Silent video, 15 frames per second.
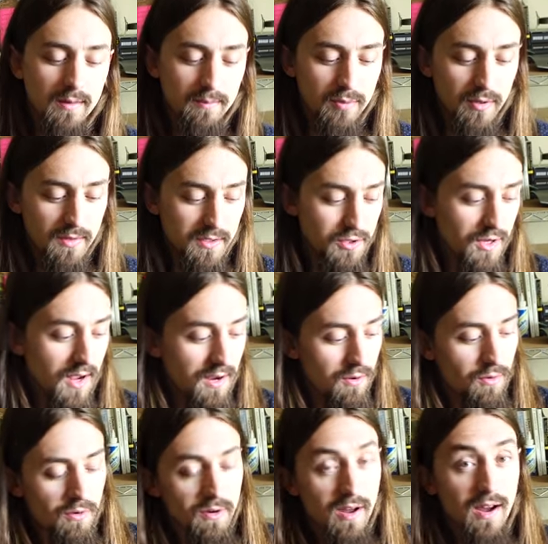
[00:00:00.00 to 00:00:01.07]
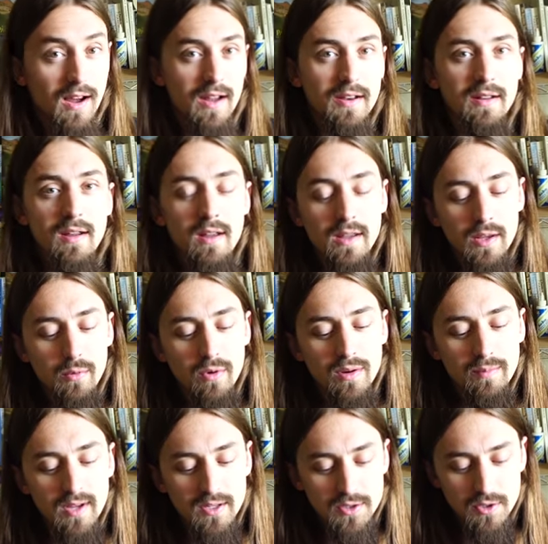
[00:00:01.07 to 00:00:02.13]
and put the shot cord on you want
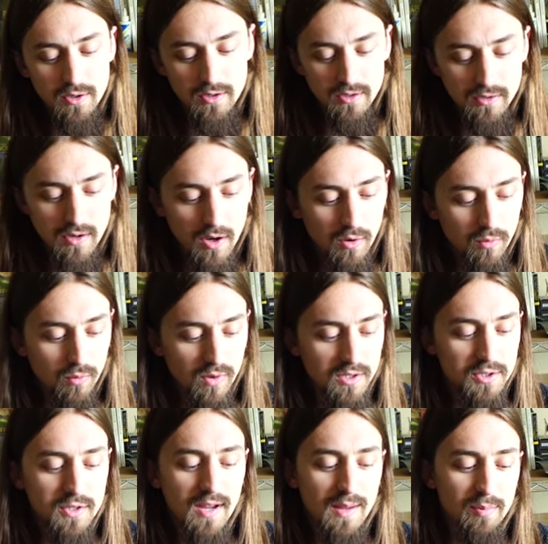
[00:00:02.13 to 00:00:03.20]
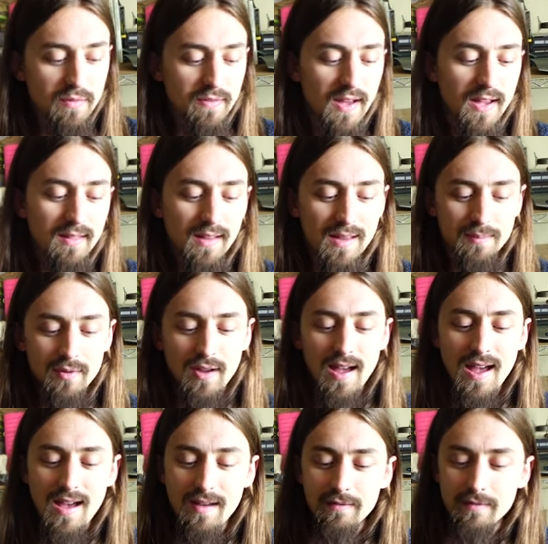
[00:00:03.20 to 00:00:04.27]
to make sure you know which type of headlamp you
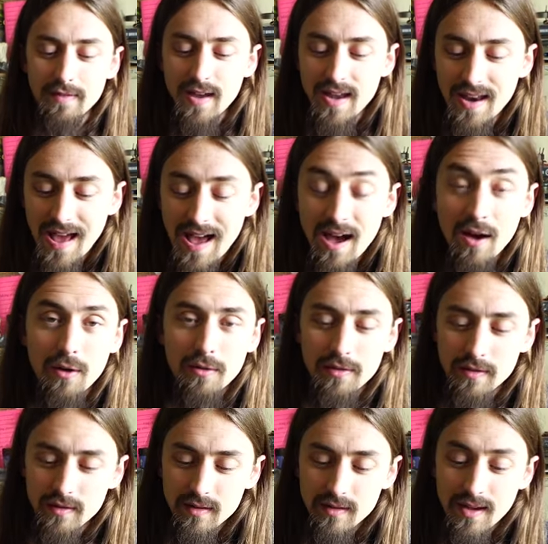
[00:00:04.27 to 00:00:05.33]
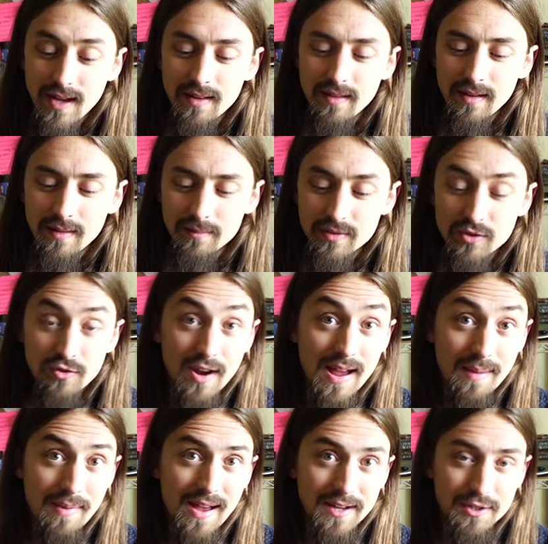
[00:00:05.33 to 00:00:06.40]
have and how the headlamp
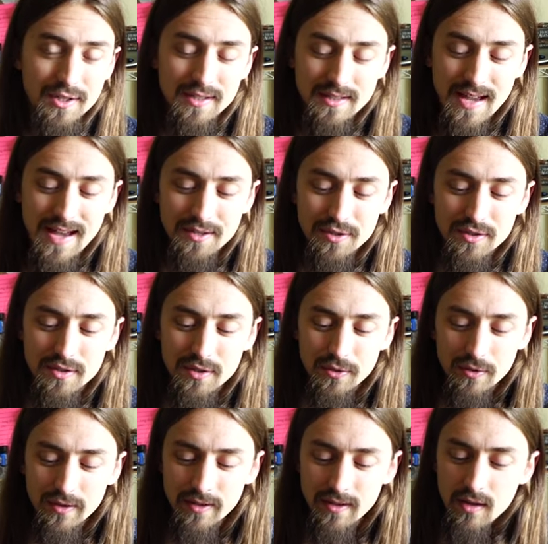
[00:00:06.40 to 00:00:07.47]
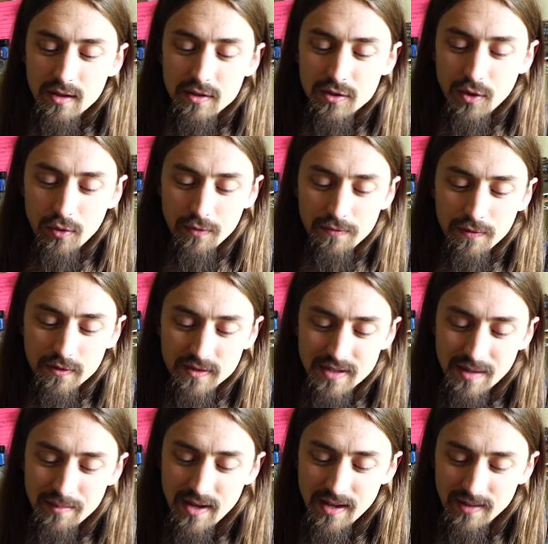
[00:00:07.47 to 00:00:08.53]
strap actually attaches to it. So for
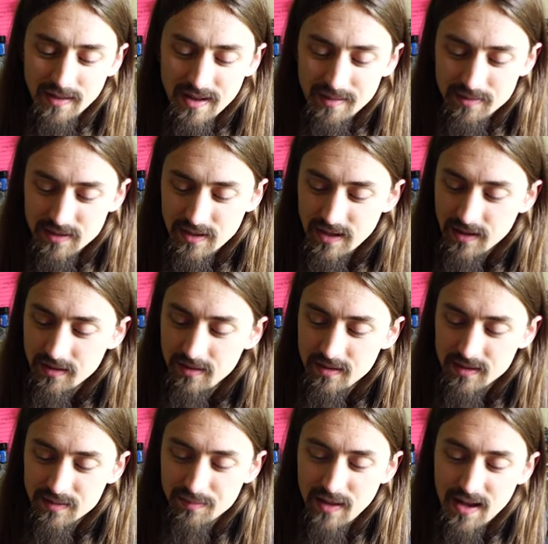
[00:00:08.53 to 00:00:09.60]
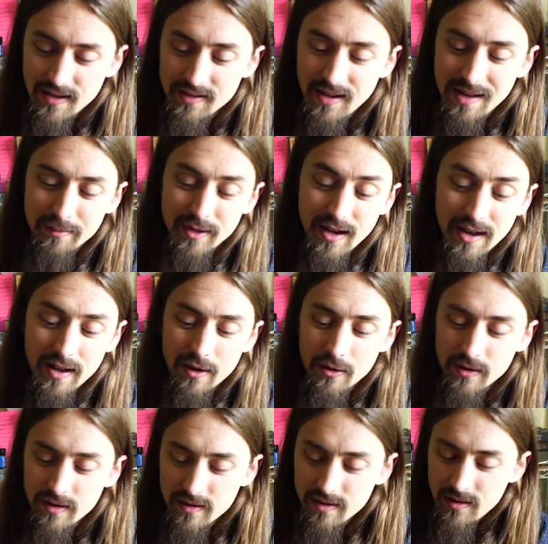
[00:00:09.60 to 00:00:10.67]
some headlamps like this Black Diamond
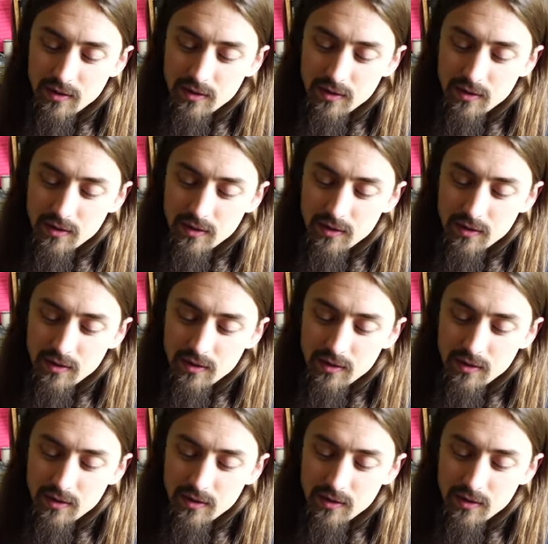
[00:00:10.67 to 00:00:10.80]
Iota,